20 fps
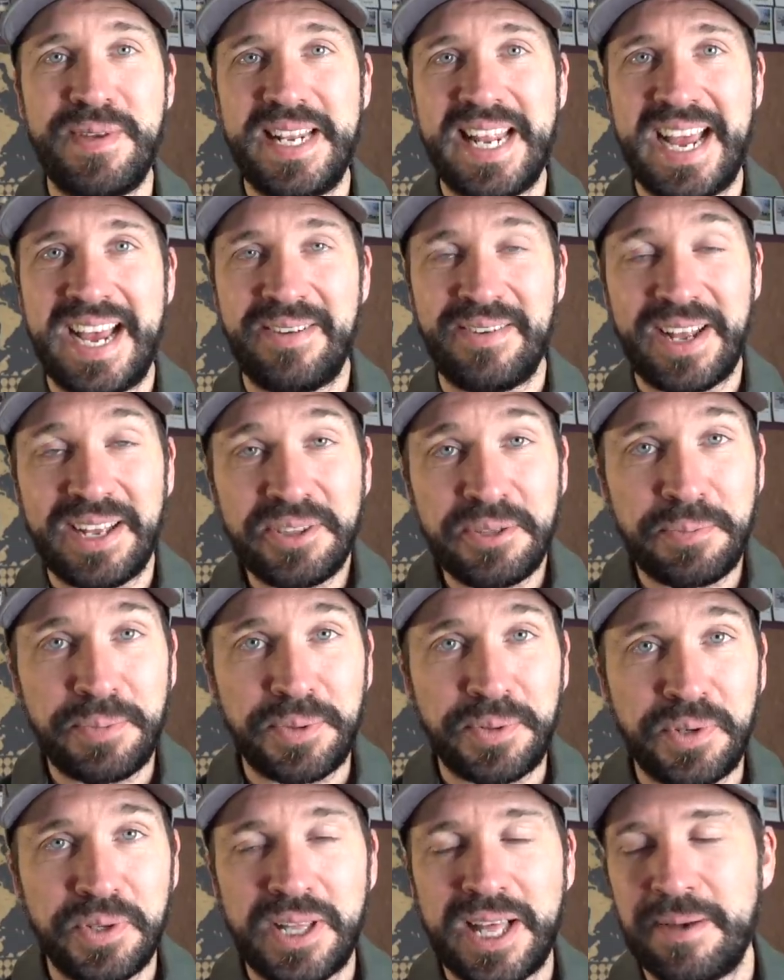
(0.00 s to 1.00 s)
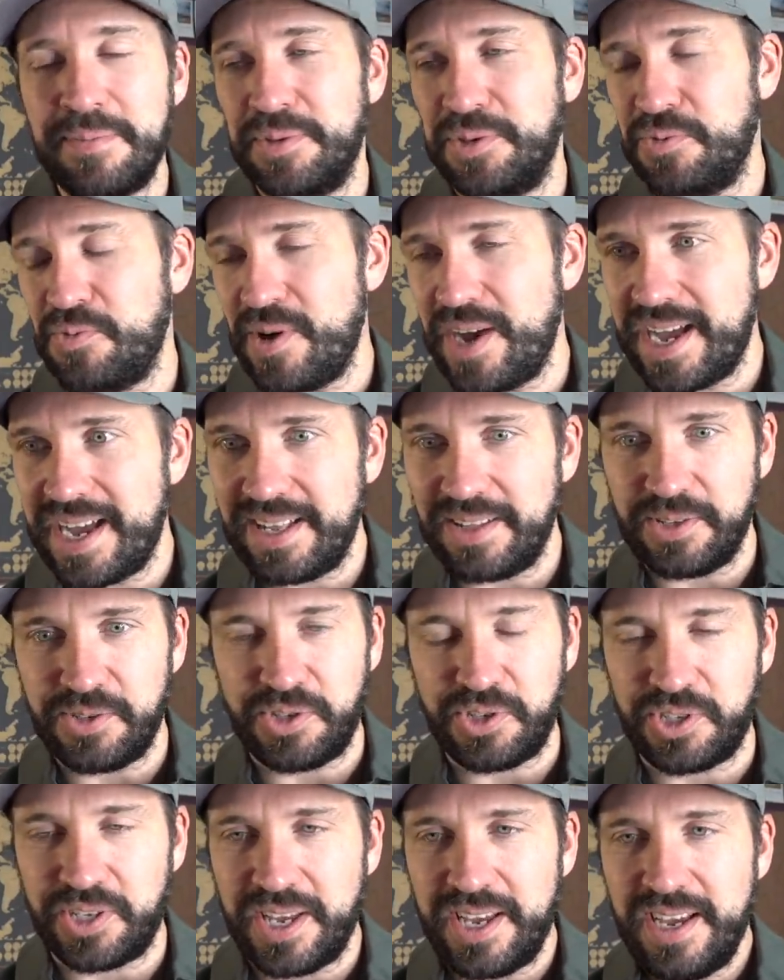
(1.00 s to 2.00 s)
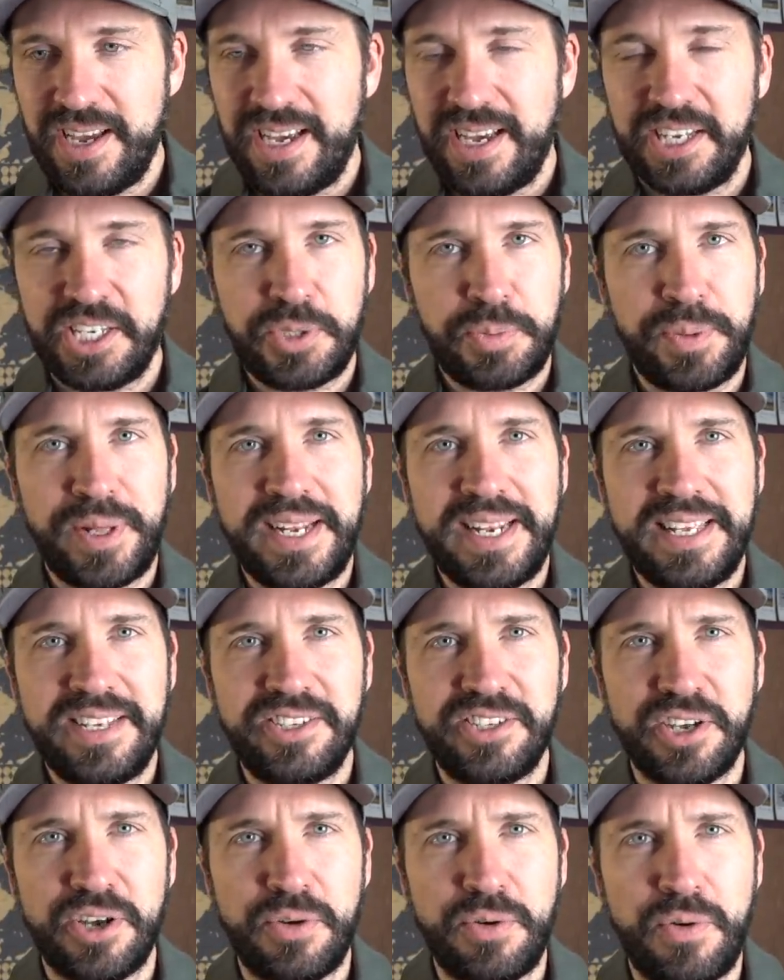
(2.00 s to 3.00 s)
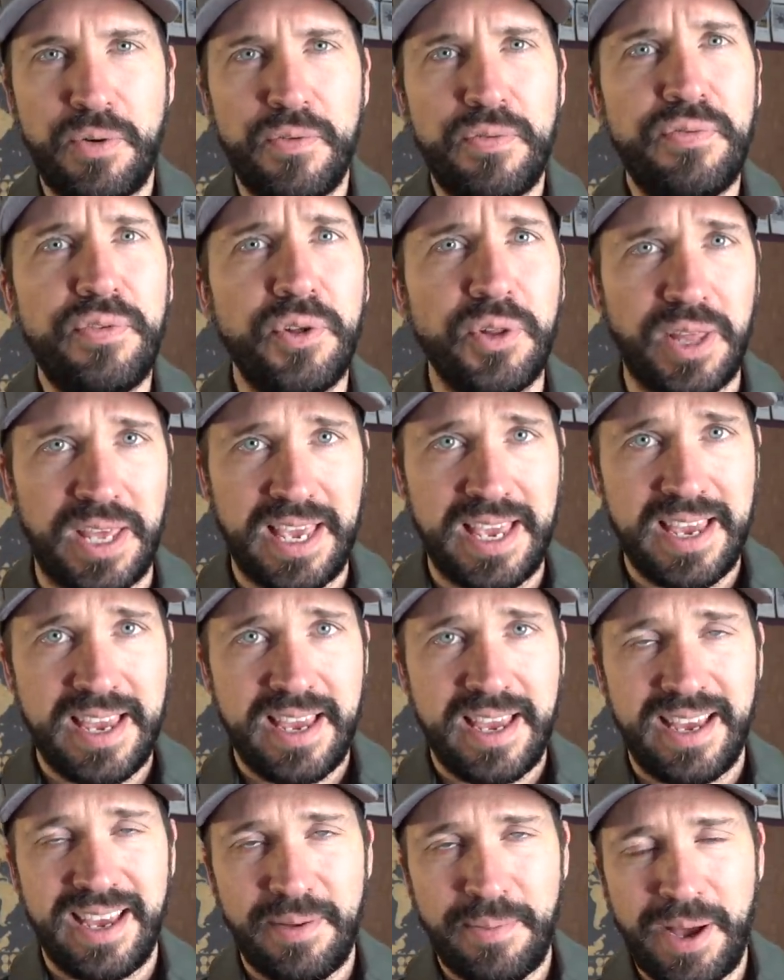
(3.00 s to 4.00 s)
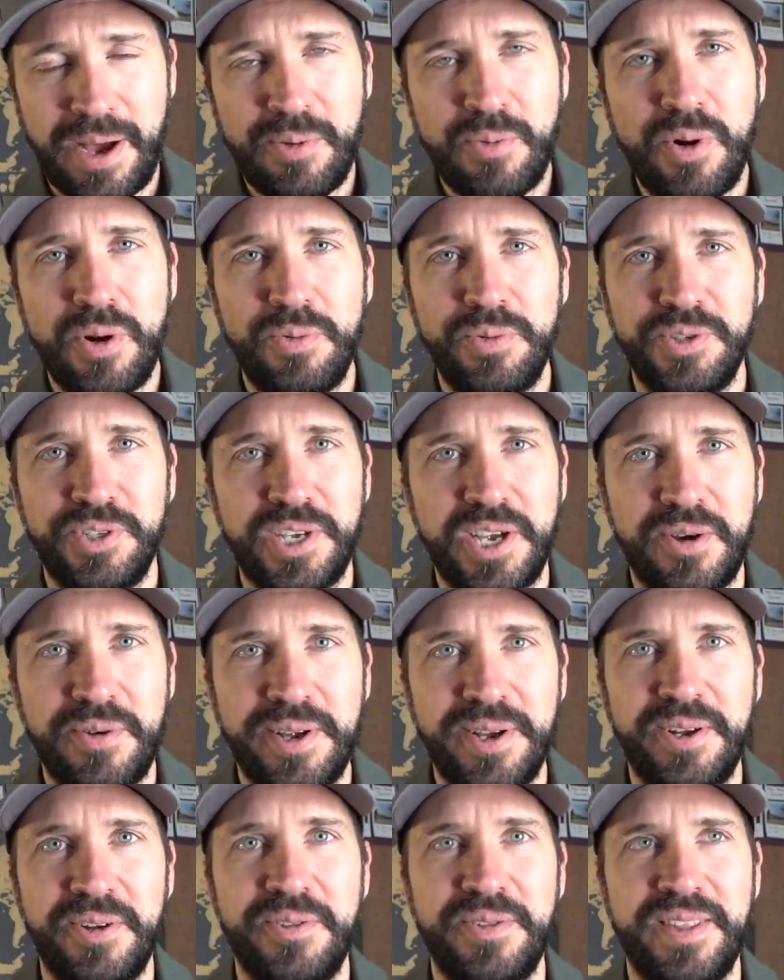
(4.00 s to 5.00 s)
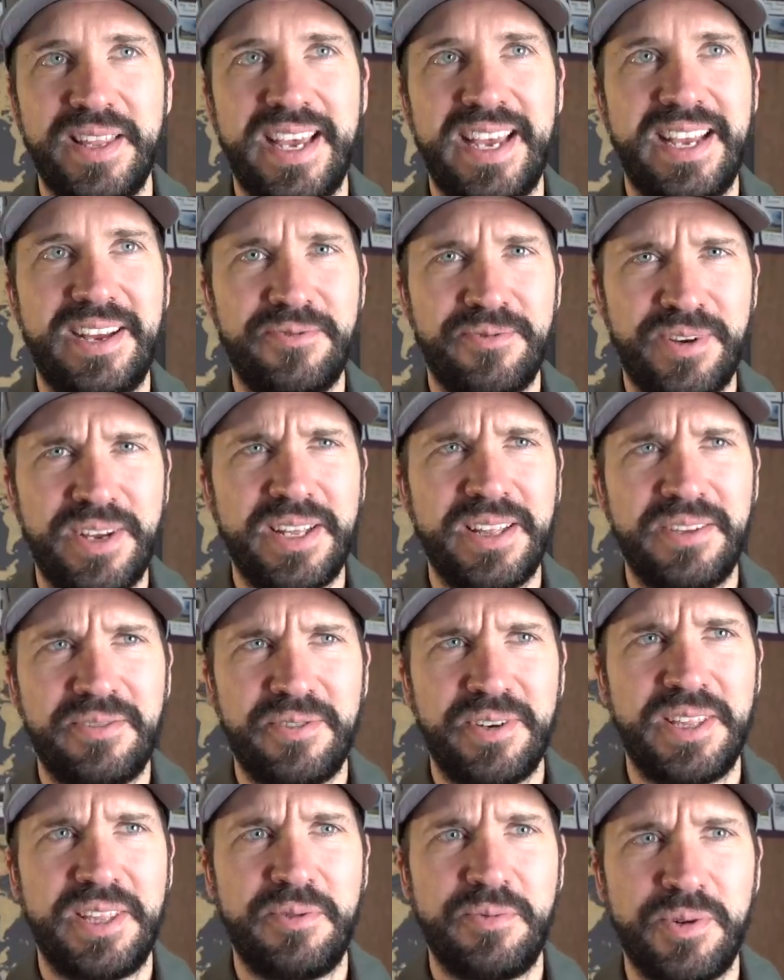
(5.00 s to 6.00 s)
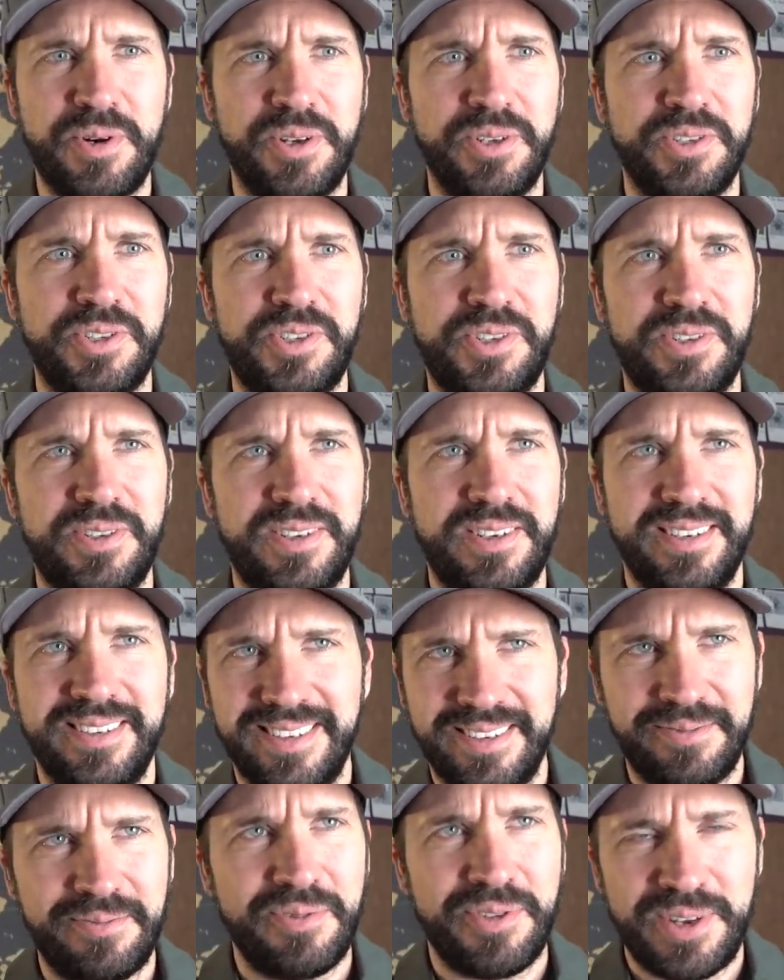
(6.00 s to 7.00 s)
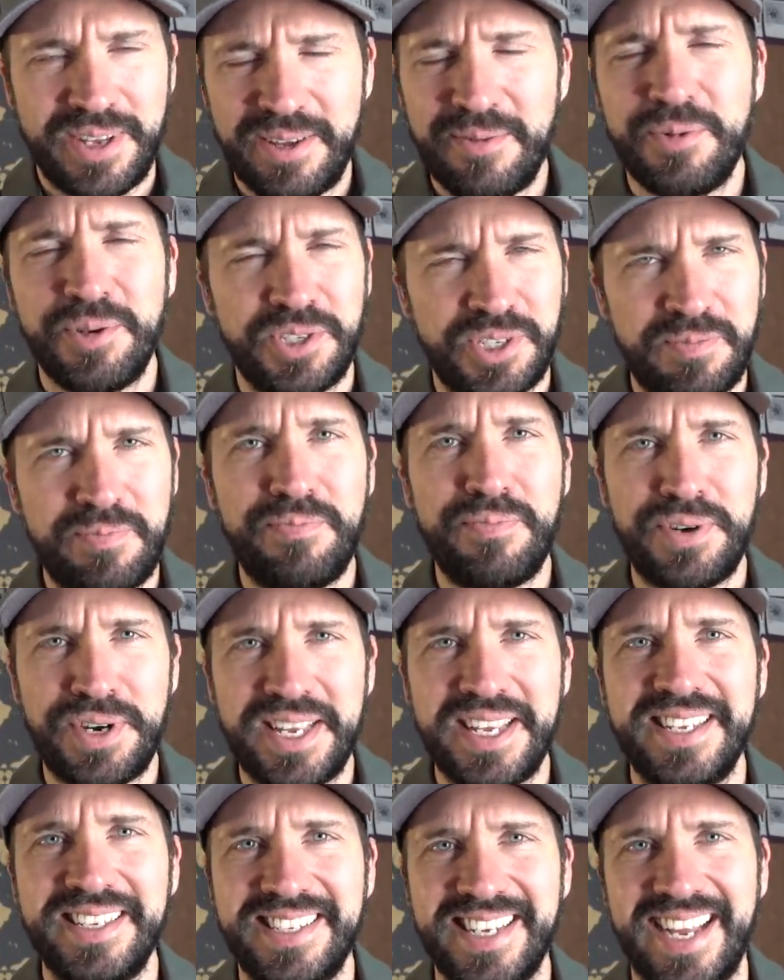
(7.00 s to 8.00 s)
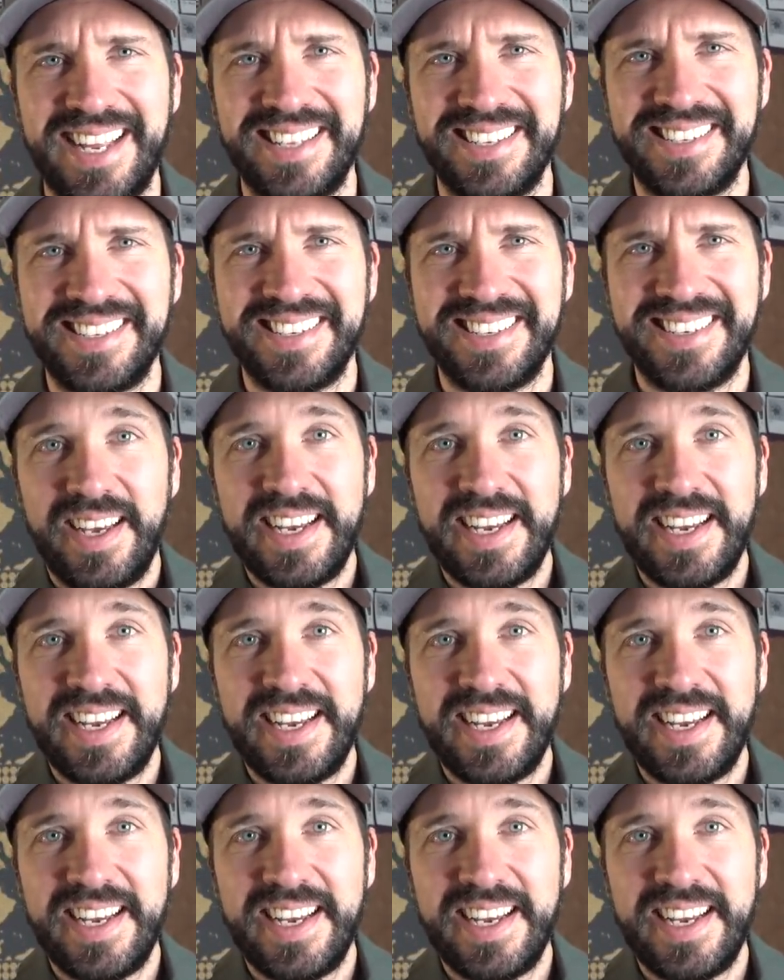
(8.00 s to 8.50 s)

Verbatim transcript: me down at the Ball Lab as well and just explaining so fully about what was going on there. It really, really was it was pretty intense.